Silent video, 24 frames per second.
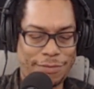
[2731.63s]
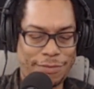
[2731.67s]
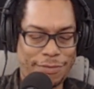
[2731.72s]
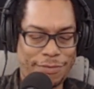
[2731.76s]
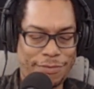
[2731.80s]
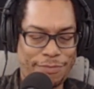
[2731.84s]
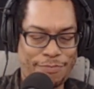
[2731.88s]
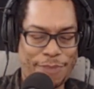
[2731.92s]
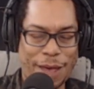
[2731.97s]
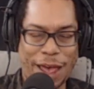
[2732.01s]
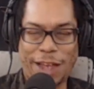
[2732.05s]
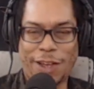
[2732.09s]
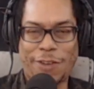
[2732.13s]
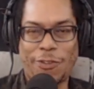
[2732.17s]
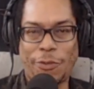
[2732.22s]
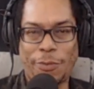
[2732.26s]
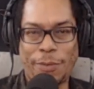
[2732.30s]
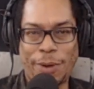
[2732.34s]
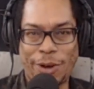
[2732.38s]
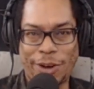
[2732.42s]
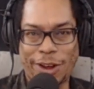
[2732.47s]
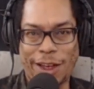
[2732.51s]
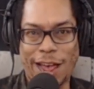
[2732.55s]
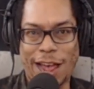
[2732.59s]
Bank of
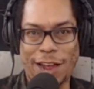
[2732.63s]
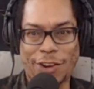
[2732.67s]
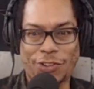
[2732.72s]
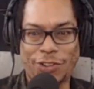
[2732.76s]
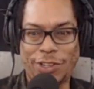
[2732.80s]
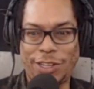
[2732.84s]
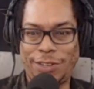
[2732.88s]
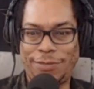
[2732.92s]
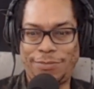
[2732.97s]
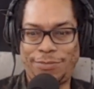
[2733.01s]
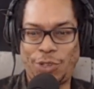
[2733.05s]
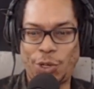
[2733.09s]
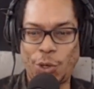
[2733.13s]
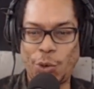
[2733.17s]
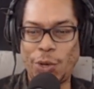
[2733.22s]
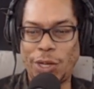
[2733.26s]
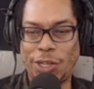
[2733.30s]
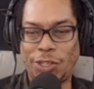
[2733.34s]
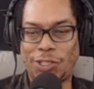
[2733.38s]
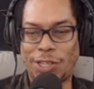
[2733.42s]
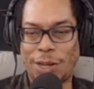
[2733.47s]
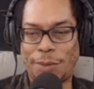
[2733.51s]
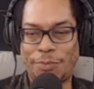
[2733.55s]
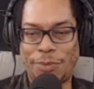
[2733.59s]
America actually
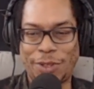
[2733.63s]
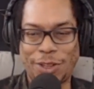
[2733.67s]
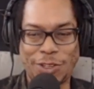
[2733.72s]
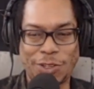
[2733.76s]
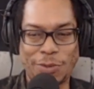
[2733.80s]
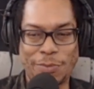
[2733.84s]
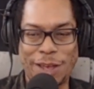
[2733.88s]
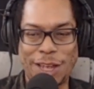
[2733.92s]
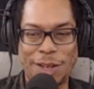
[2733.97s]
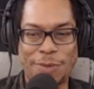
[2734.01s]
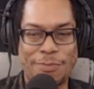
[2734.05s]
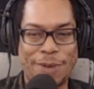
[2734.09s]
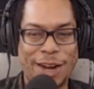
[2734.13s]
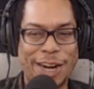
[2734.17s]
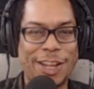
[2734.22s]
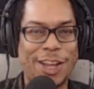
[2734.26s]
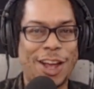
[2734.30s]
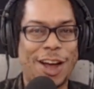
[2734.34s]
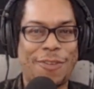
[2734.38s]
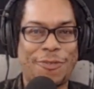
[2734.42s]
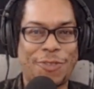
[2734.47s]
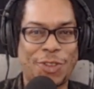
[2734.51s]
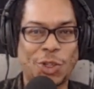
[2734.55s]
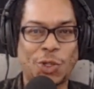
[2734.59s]
doing something to make money
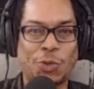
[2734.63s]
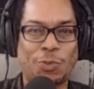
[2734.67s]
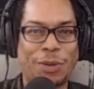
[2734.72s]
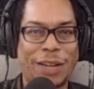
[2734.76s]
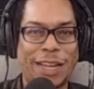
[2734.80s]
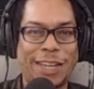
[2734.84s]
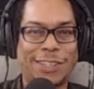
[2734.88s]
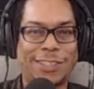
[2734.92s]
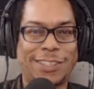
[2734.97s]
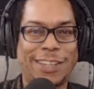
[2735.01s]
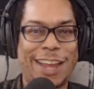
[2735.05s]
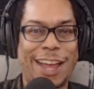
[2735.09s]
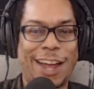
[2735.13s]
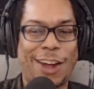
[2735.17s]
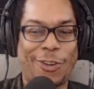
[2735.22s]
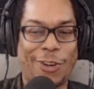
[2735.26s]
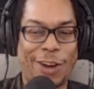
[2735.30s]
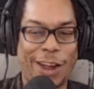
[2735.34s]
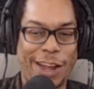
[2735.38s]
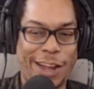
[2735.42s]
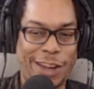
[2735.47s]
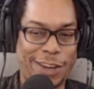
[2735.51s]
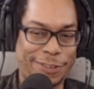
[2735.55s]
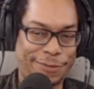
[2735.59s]
off this place now,
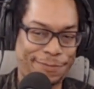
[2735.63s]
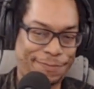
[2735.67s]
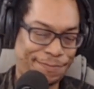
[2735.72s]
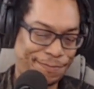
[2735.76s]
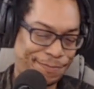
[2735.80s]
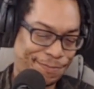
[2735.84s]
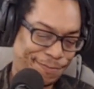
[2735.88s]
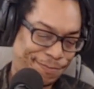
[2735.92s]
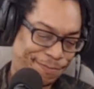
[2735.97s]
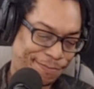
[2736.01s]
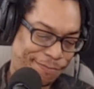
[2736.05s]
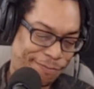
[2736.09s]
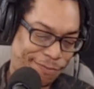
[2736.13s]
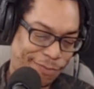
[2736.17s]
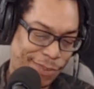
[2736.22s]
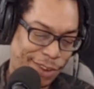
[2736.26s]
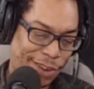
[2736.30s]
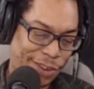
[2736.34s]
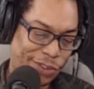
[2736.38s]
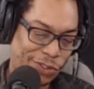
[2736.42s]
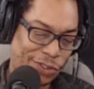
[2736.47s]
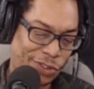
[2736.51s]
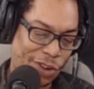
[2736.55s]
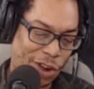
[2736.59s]
right?
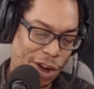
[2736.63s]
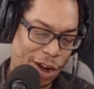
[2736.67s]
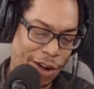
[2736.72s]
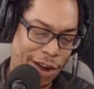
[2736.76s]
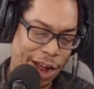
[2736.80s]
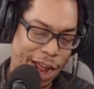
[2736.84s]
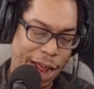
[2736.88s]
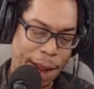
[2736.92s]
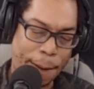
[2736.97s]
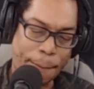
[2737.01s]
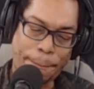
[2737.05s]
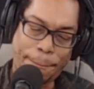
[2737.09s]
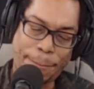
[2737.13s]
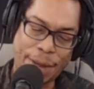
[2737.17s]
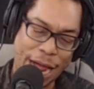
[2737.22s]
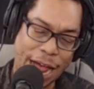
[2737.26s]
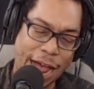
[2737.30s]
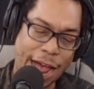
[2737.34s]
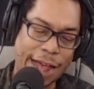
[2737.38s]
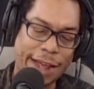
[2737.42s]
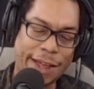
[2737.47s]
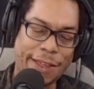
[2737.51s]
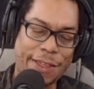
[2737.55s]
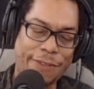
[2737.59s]
So, all right,
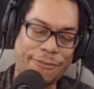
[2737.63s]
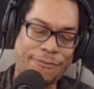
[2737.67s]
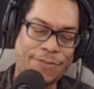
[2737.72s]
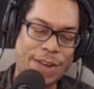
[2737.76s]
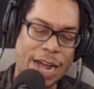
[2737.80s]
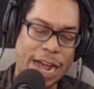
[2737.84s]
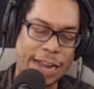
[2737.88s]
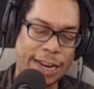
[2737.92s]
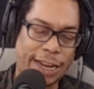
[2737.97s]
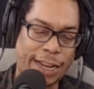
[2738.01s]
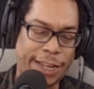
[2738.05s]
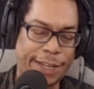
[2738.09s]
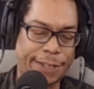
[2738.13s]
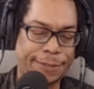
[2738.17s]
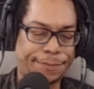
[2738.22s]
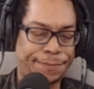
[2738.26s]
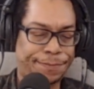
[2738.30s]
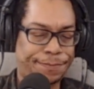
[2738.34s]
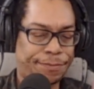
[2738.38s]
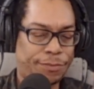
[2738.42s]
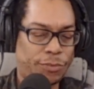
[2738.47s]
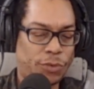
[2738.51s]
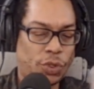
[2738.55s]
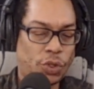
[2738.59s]
bang. And then finally,
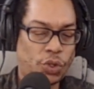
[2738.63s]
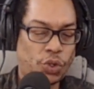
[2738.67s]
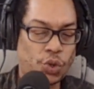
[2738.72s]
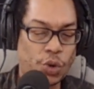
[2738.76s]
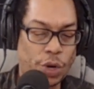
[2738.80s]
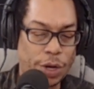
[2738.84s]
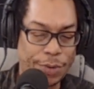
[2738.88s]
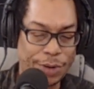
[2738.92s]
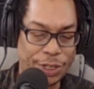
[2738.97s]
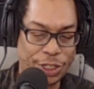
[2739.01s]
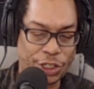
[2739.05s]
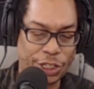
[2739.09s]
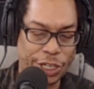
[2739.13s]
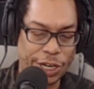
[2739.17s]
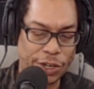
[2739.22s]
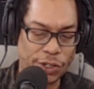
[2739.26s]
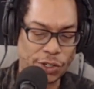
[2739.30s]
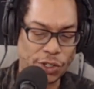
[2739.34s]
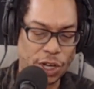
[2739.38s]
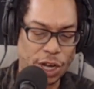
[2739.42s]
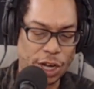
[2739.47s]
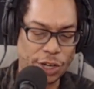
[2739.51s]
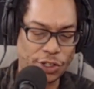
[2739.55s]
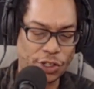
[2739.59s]
21
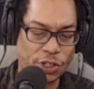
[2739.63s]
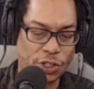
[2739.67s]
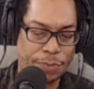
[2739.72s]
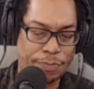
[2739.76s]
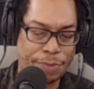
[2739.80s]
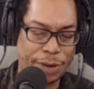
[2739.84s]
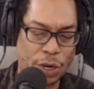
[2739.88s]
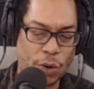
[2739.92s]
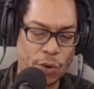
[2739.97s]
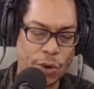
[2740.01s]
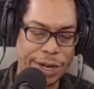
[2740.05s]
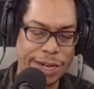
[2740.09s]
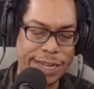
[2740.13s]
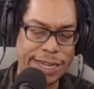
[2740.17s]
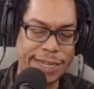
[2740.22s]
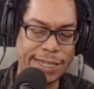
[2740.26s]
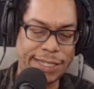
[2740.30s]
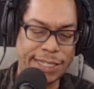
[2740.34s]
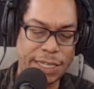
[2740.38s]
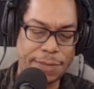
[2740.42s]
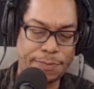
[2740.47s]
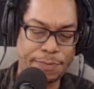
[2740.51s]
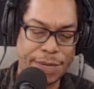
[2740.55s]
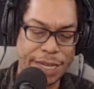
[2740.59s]
Shares launches a Bitcoin
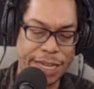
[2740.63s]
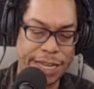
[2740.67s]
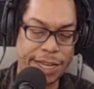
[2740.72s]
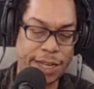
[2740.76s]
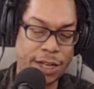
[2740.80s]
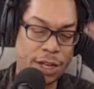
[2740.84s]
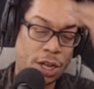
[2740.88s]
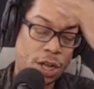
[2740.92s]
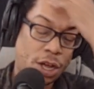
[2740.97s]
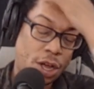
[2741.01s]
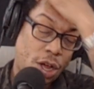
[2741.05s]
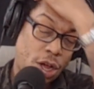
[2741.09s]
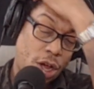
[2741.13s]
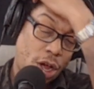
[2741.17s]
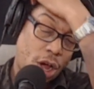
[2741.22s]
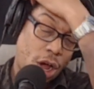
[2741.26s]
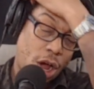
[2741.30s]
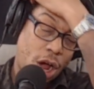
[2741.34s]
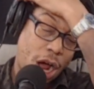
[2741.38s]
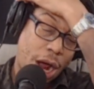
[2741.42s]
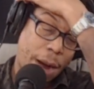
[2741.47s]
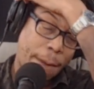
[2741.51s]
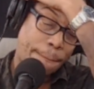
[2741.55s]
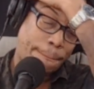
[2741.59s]
ETP
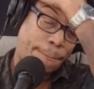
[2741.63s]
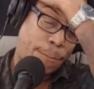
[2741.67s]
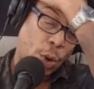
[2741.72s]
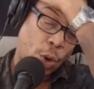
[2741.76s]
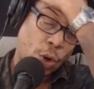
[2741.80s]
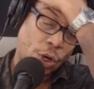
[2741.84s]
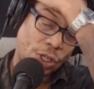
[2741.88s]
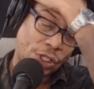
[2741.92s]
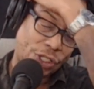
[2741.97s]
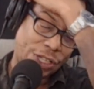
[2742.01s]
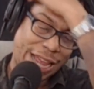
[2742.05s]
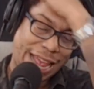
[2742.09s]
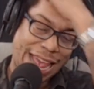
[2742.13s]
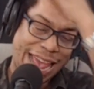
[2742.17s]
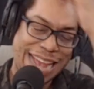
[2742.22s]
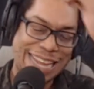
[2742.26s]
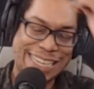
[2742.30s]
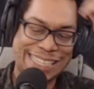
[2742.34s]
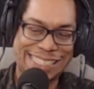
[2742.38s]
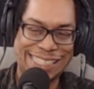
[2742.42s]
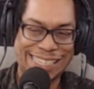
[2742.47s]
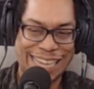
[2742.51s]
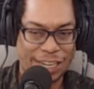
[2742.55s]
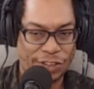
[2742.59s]
on Bourse,
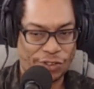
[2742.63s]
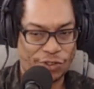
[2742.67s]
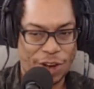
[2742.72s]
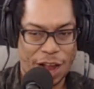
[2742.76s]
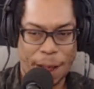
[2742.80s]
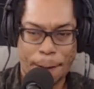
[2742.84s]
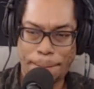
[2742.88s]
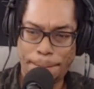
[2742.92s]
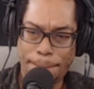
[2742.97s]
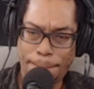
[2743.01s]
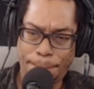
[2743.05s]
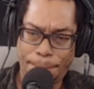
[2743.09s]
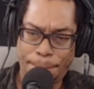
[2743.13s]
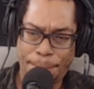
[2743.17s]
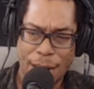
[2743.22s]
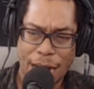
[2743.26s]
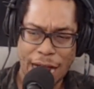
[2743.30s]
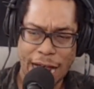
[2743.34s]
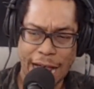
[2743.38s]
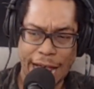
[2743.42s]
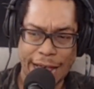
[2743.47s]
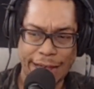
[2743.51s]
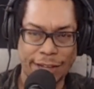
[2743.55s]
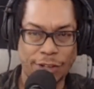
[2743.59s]
etc.
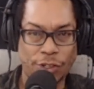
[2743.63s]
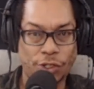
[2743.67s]
Bang.